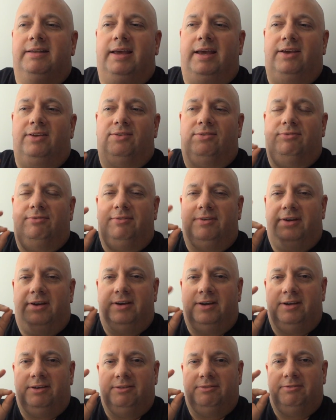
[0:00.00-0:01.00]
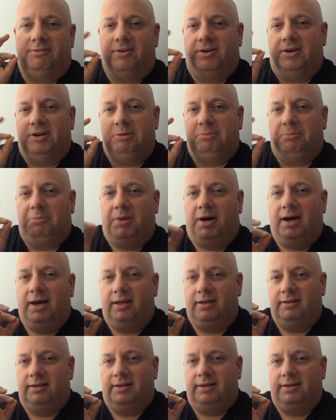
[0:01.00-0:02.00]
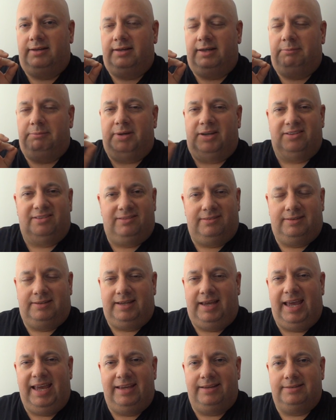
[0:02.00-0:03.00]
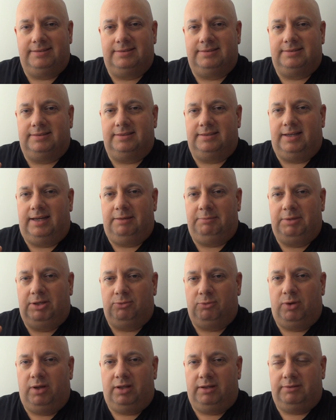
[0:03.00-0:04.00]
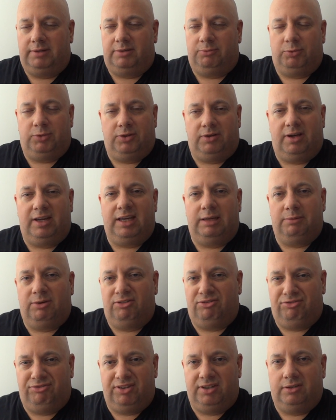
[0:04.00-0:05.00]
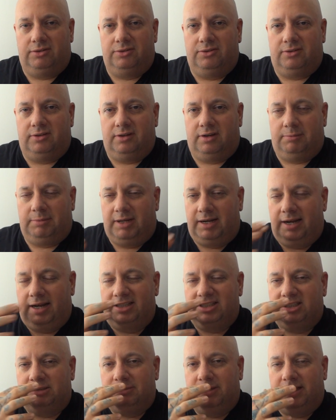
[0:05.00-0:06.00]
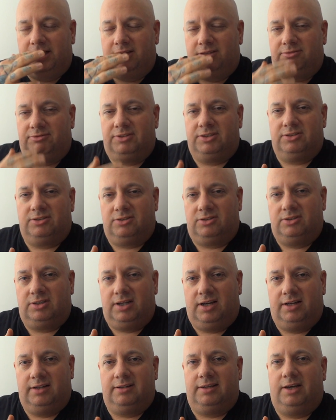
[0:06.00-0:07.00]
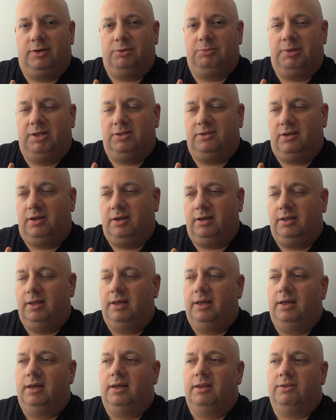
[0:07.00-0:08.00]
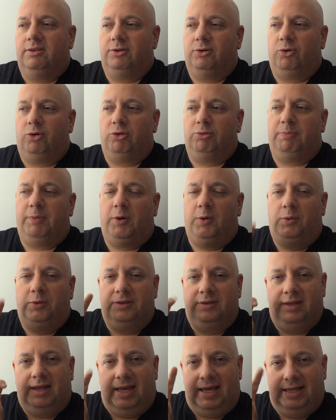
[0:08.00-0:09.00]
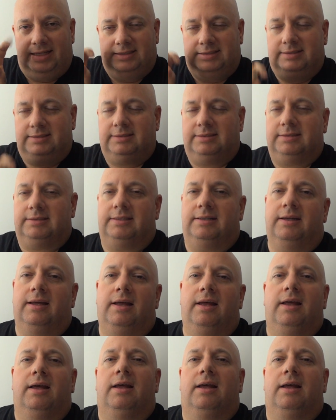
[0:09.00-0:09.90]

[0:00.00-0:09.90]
tastes very, very mildly. And by taste, I mean relative. We're talking about fields here. I'm not actually making physical contact with my tongue. The North Pole tastes